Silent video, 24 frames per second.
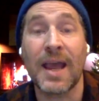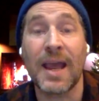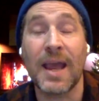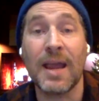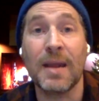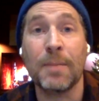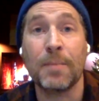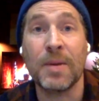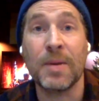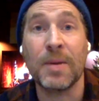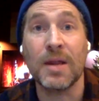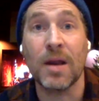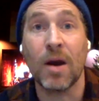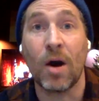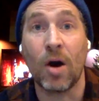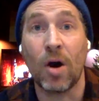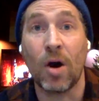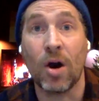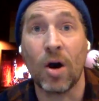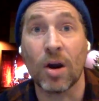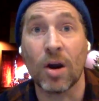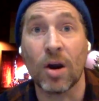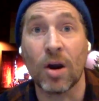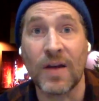
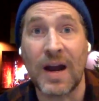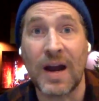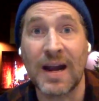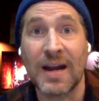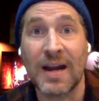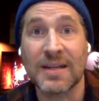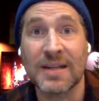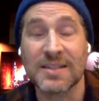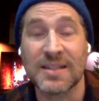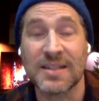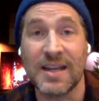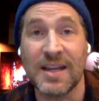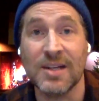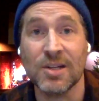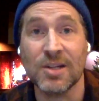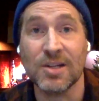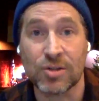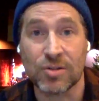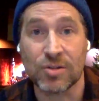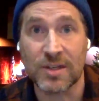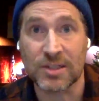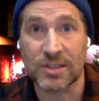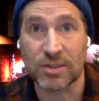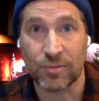APR, the highest
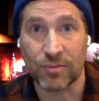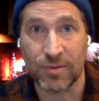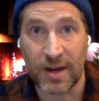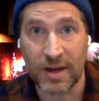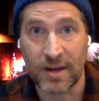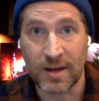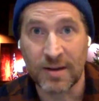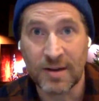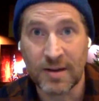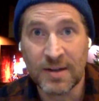interest rate.